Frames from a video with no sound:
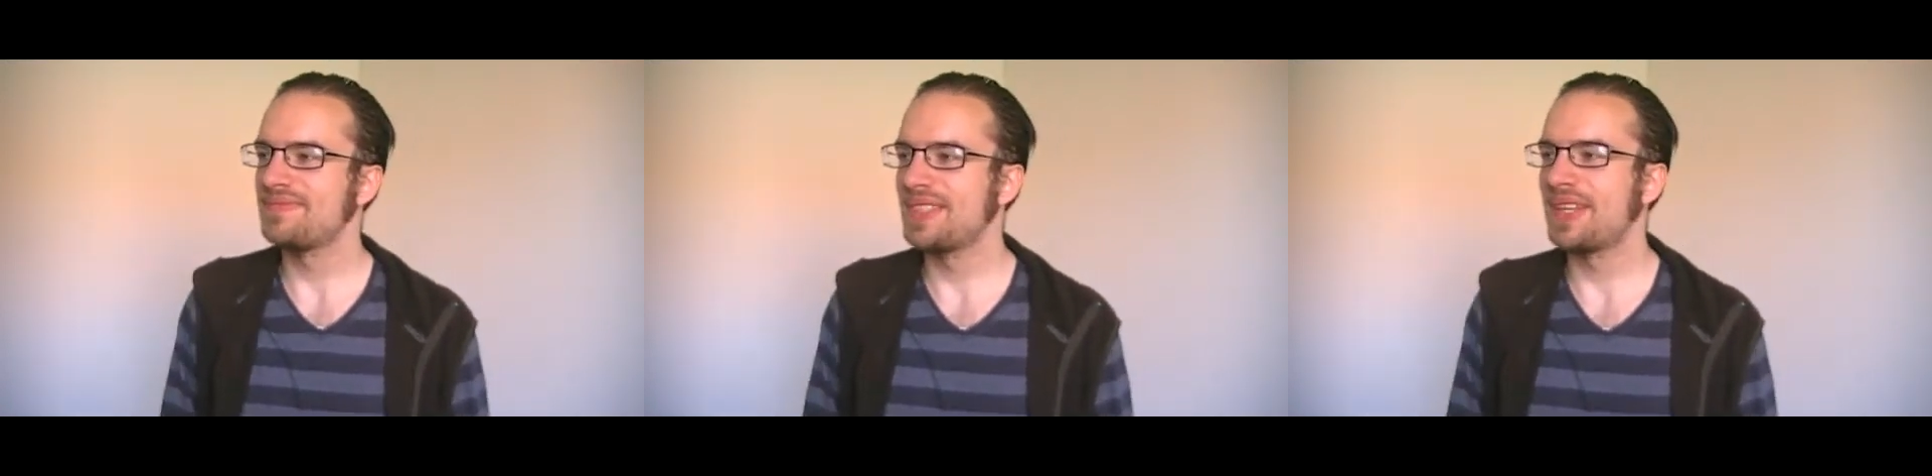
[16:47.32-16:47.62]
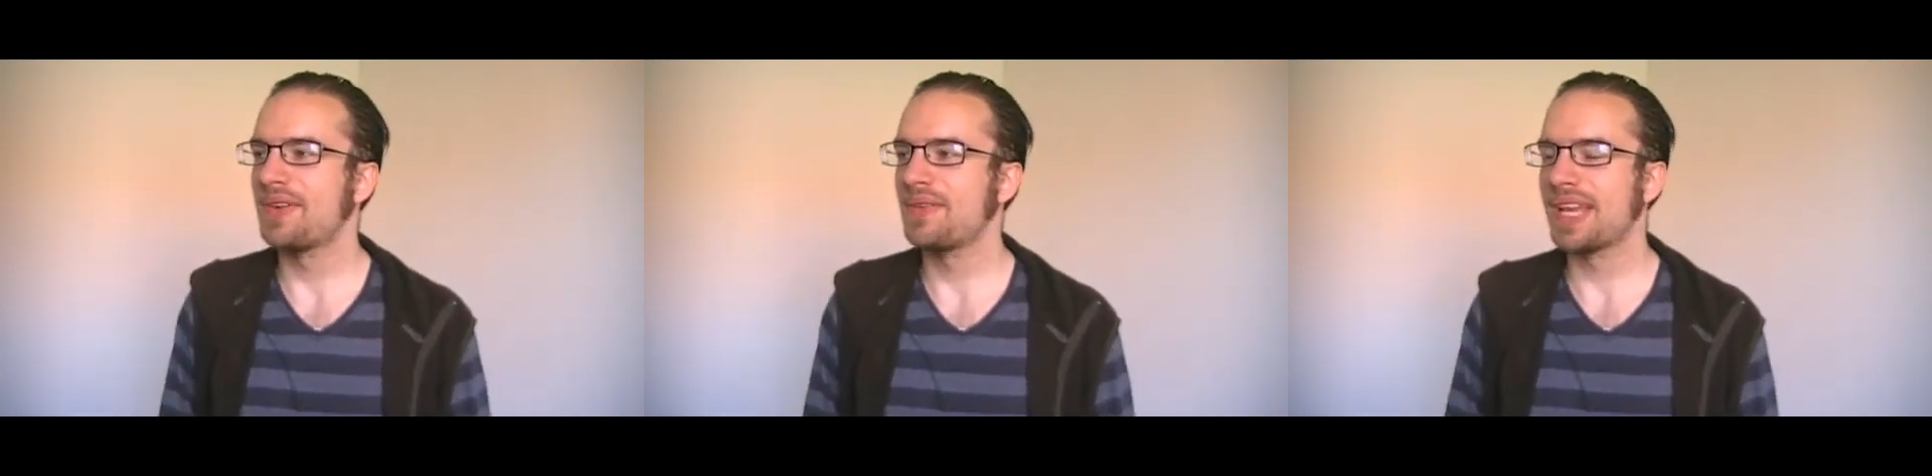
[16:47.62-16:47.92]
You
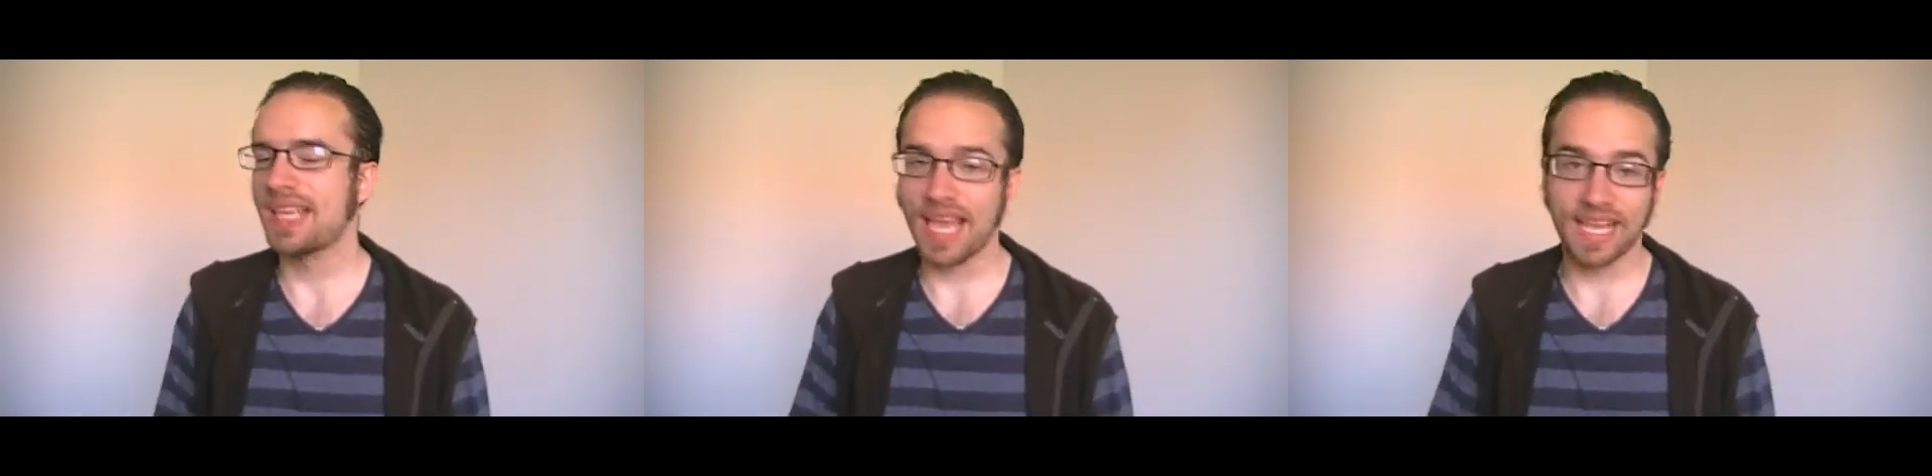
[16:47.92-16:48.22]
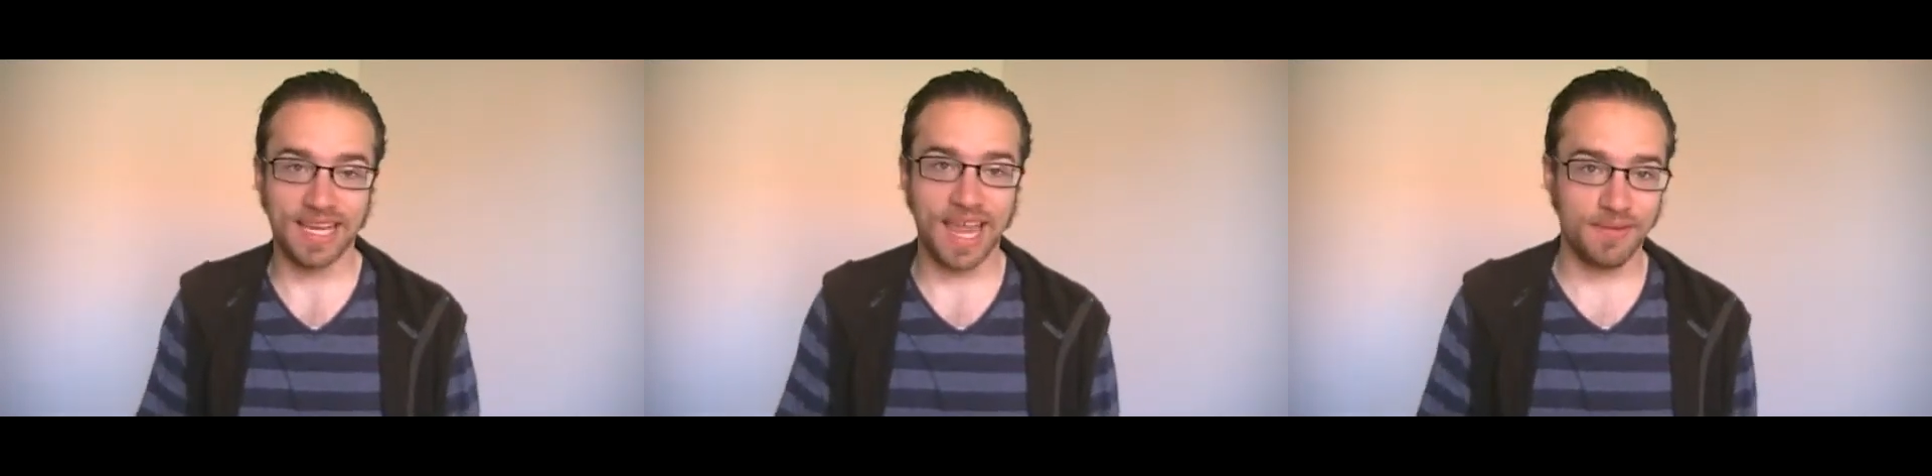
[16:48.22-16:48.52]
know,
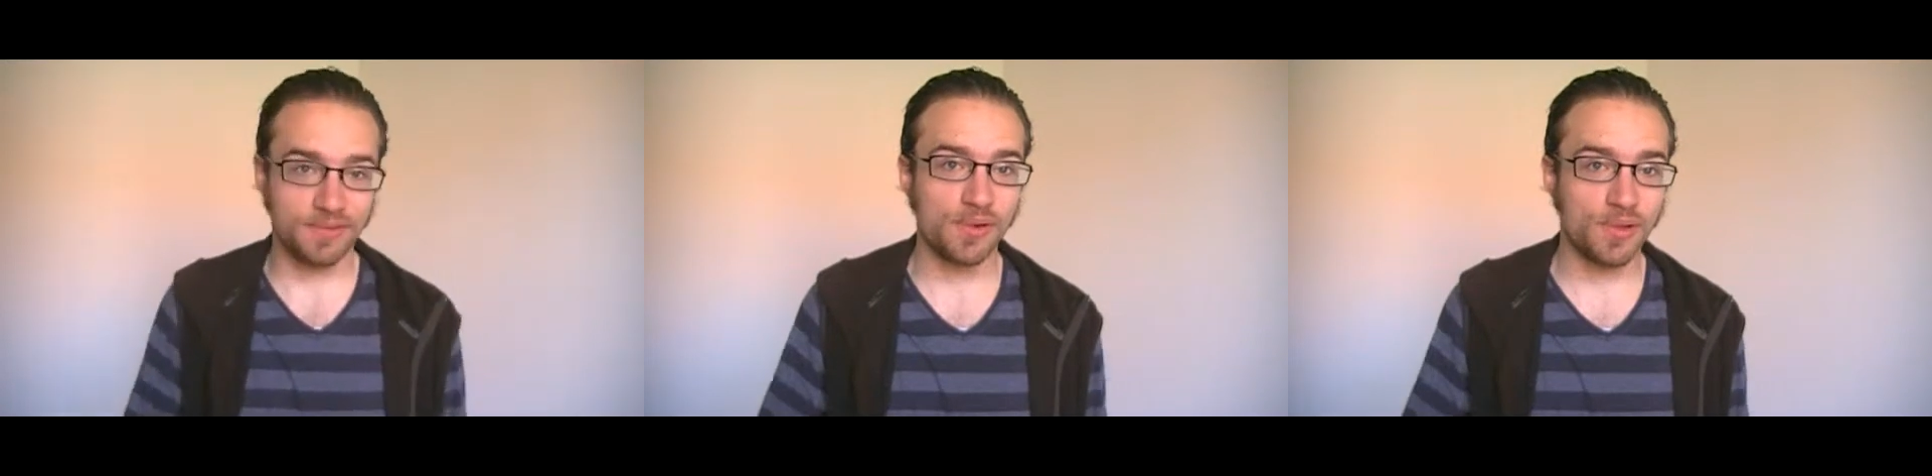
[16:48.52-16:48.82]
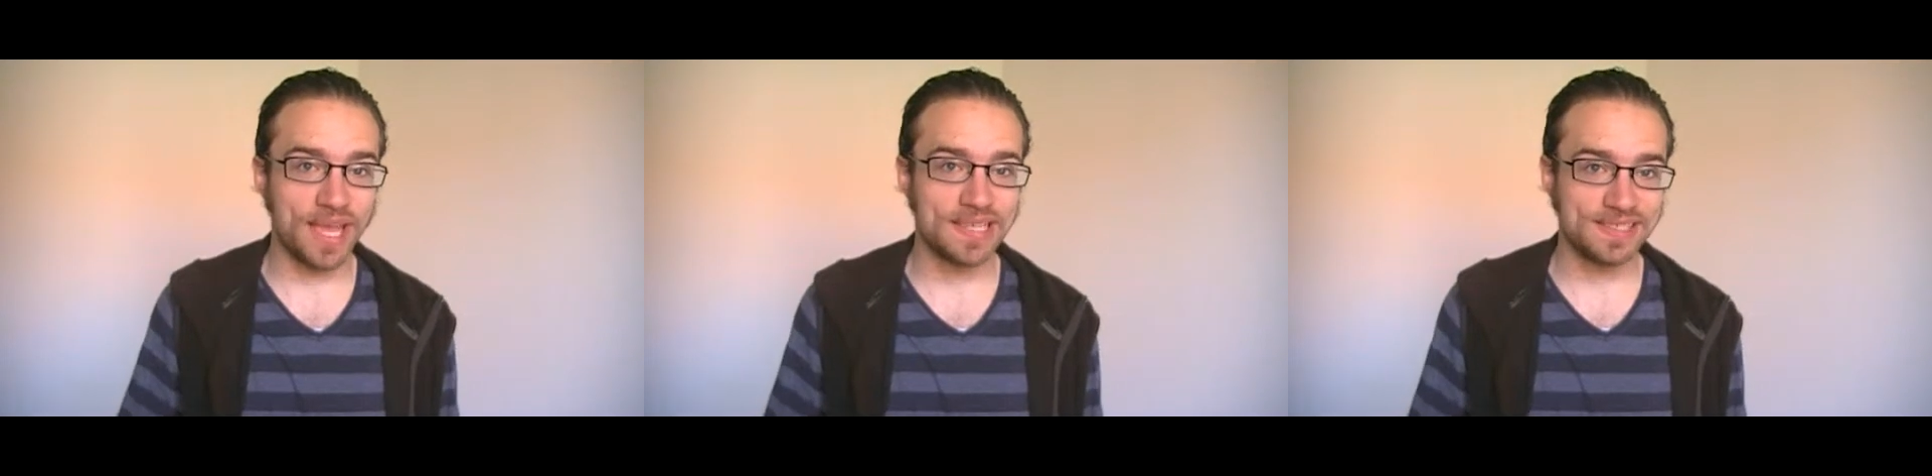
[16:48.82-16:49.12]
again, after
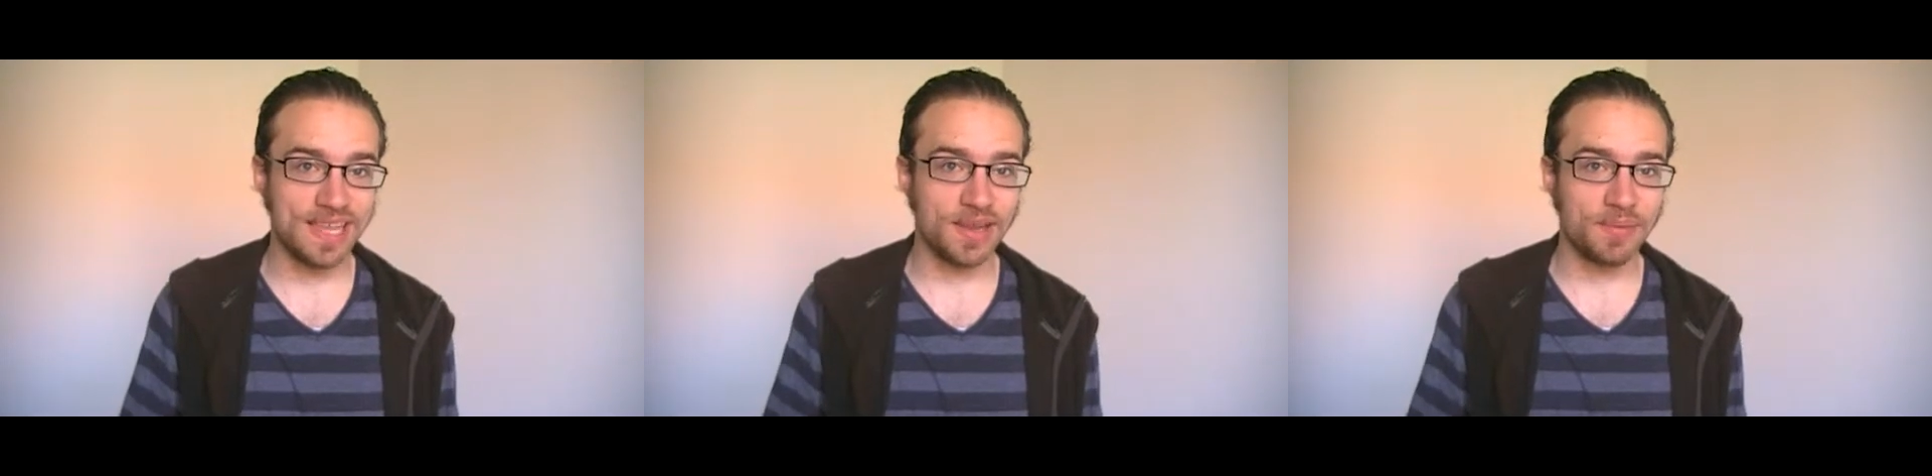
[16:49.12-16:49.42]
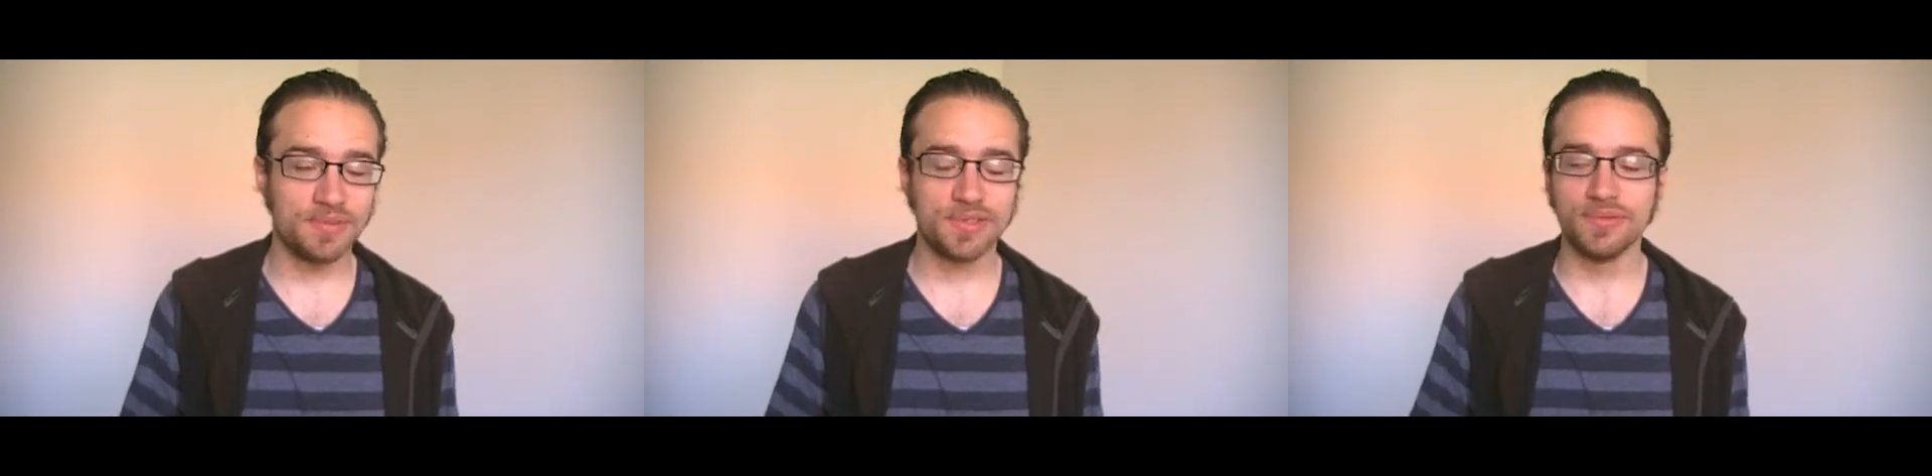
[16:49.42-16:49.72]
all that
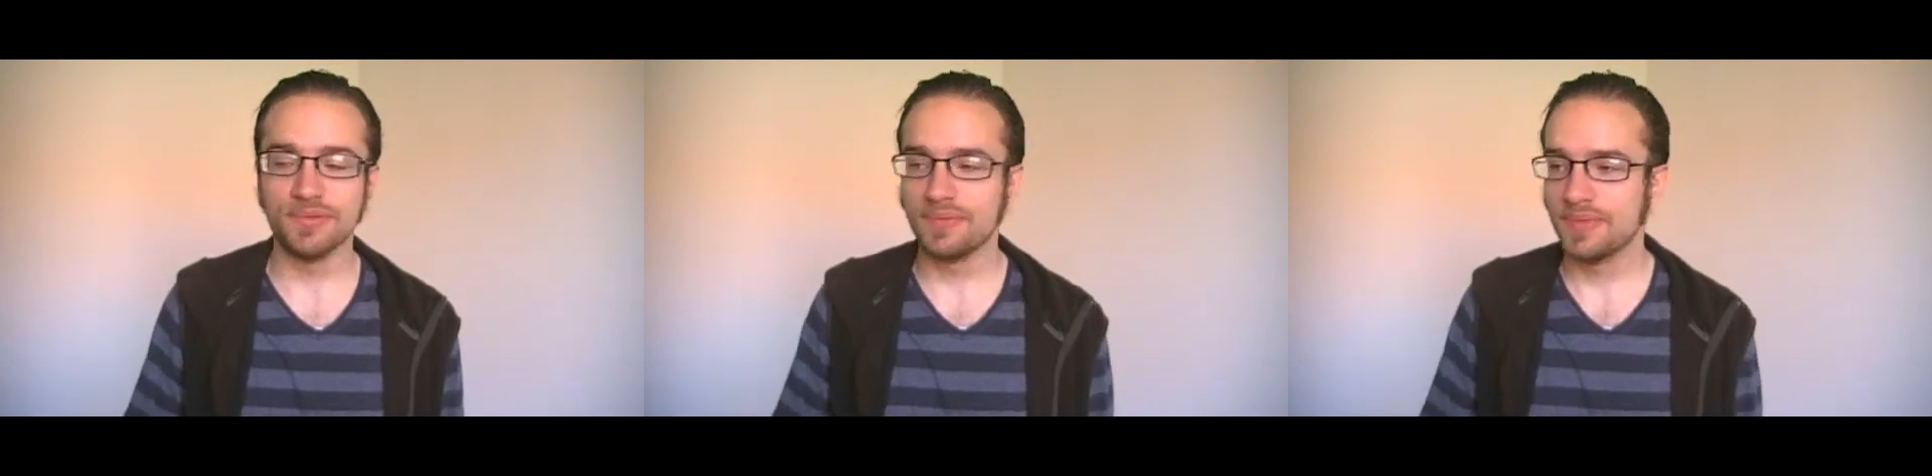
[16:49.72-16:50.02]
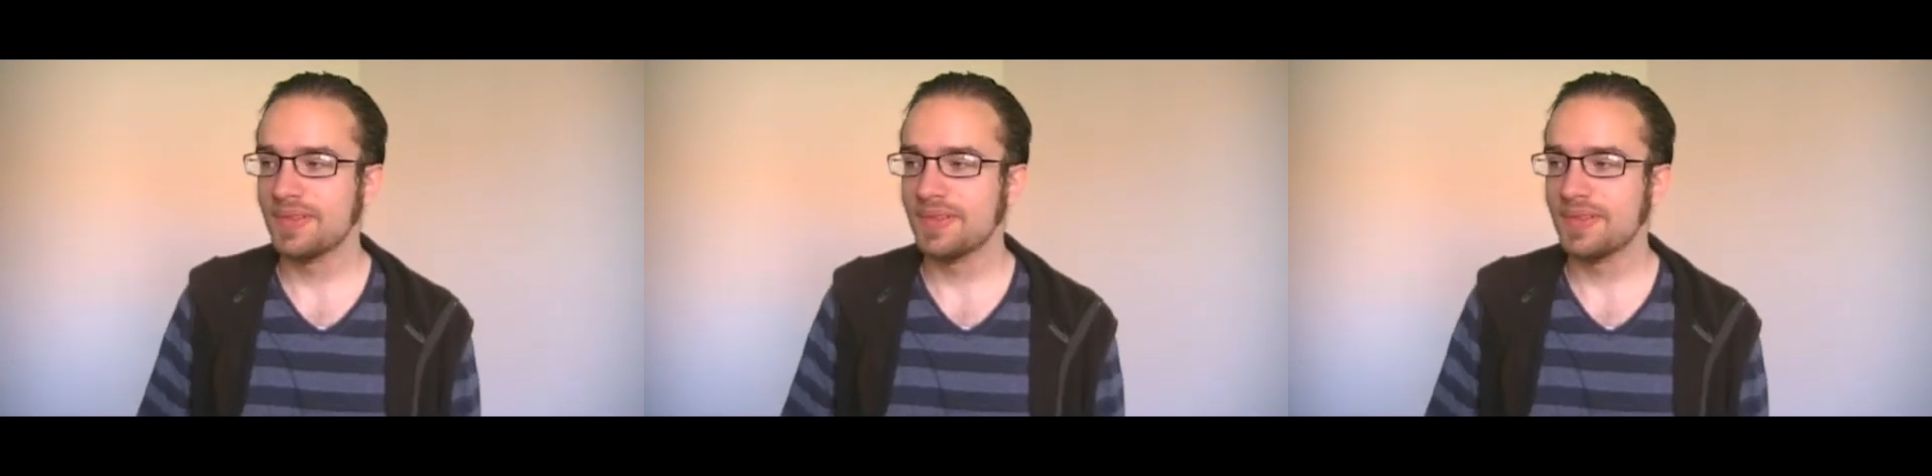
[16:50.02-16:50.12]
setup to